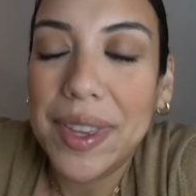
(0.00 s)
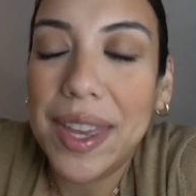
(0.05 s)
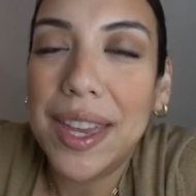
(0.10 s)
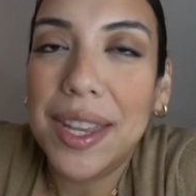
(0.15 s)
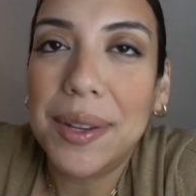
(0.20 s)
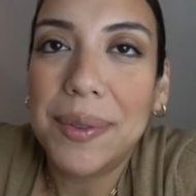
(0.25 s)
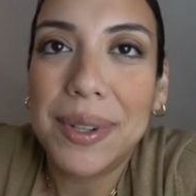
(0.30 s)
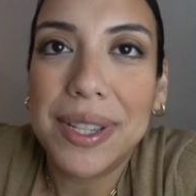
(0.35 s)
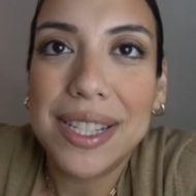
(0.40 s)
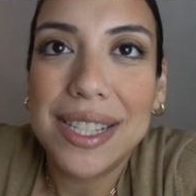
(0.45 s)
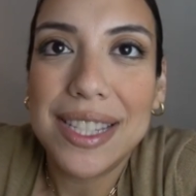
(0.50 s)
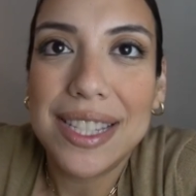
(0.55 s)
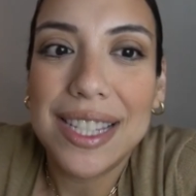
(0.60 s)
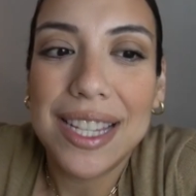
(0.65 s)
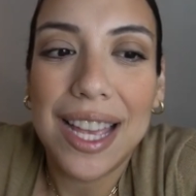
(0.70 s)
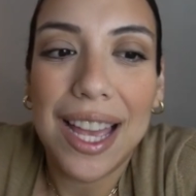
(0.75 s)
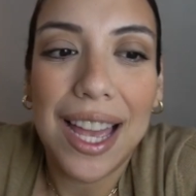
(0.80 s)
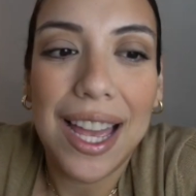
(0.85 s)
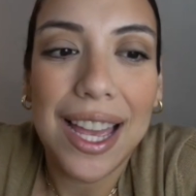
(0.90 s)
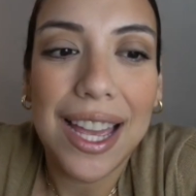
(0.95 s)
Anyways,
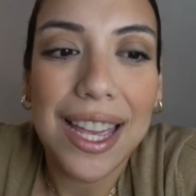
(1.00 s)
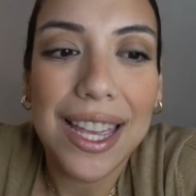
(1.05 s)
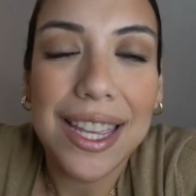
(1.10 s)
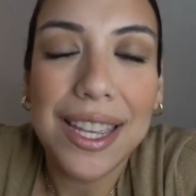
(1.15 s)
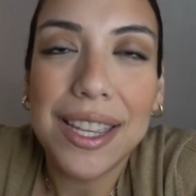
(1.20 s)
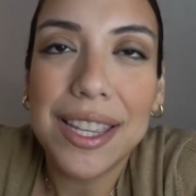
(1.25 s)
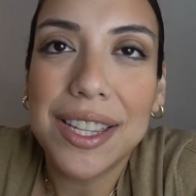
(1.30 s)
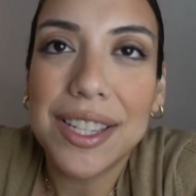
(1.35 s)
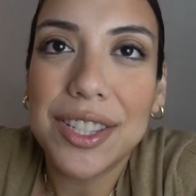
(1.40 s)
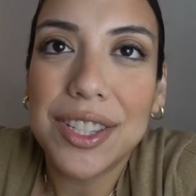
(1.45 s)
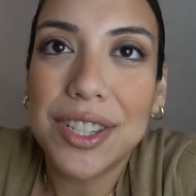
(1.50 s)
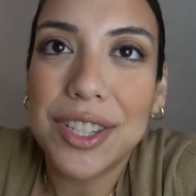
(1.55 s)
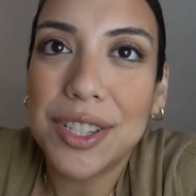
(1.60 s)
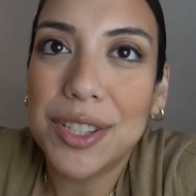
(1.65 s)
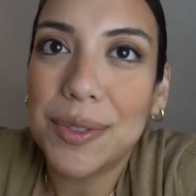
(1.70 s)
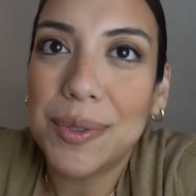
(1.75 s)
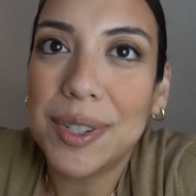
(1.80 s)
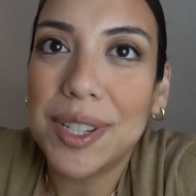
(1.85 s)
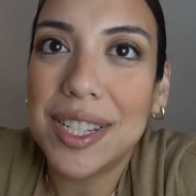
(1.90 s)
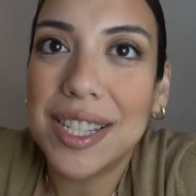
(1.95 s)
I
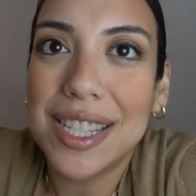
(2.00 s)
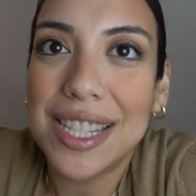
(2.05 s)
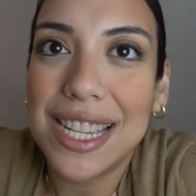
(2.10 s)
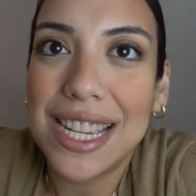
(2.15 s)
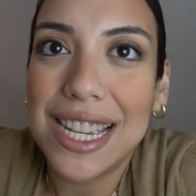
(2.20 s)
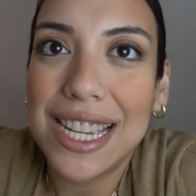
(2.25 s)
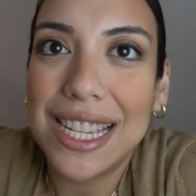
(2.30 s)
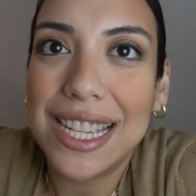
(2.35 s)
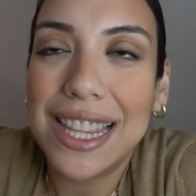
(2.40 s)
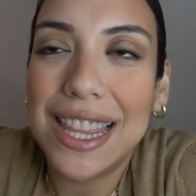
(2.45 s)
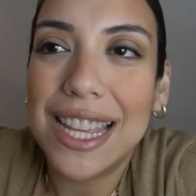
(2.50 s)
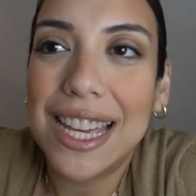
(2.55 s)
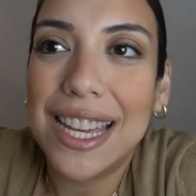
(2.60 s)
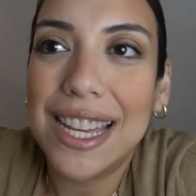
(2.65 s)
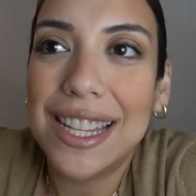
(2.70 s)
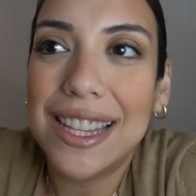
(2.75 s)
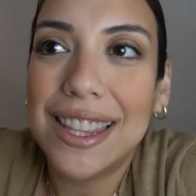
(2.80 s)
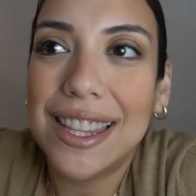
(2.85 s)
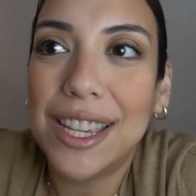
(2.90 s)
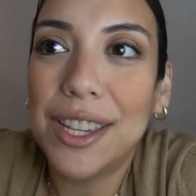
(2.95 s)
just want to say
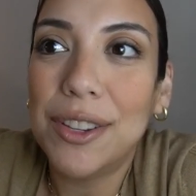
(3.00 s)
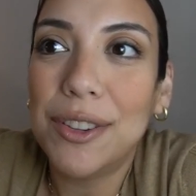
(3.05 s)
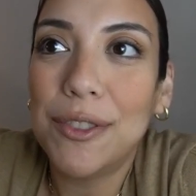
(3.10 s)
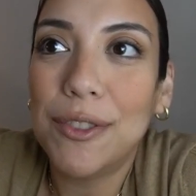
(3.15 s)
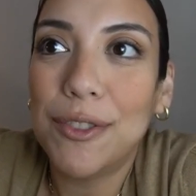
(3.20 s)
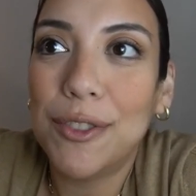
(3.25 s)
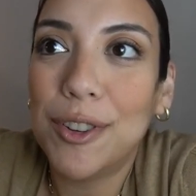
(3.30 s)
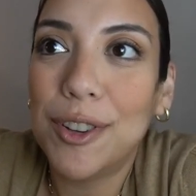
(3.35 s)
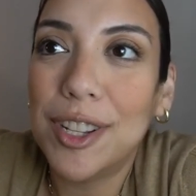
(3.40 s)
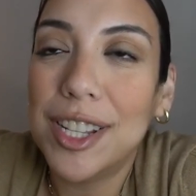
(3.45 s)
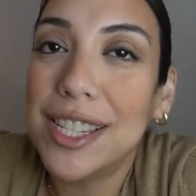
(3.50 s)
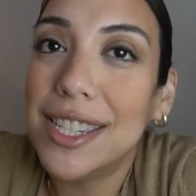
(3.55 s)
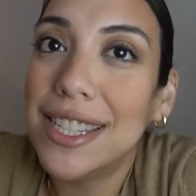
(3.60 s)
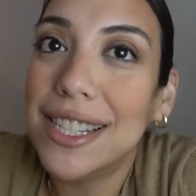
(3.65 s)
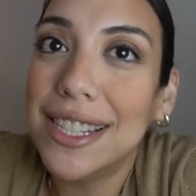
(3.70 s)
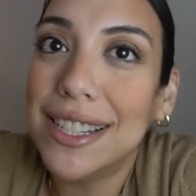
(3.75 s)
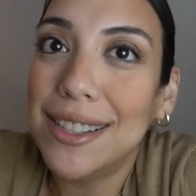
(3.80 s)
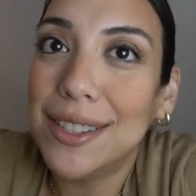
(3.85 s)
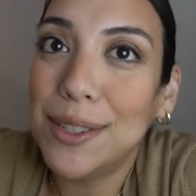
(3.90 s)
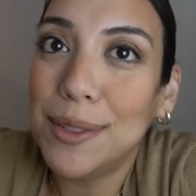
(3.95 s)
that thank you for
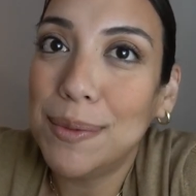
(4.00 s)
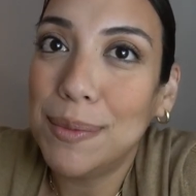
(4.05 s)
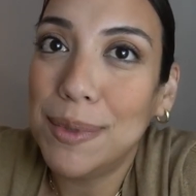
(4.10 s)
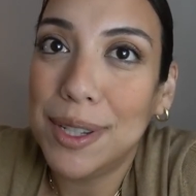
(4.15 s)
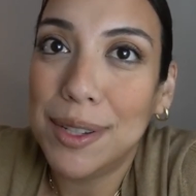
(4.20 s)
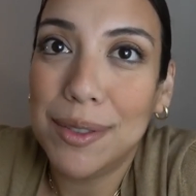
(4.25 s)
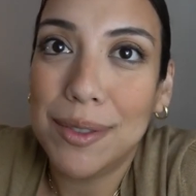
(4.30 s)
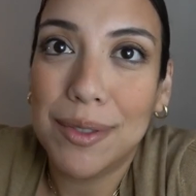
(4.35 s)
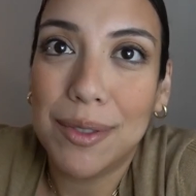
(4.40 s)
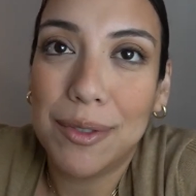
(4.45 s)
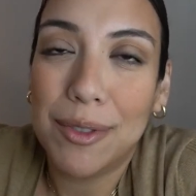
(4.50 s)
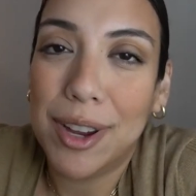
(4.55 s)
listening to me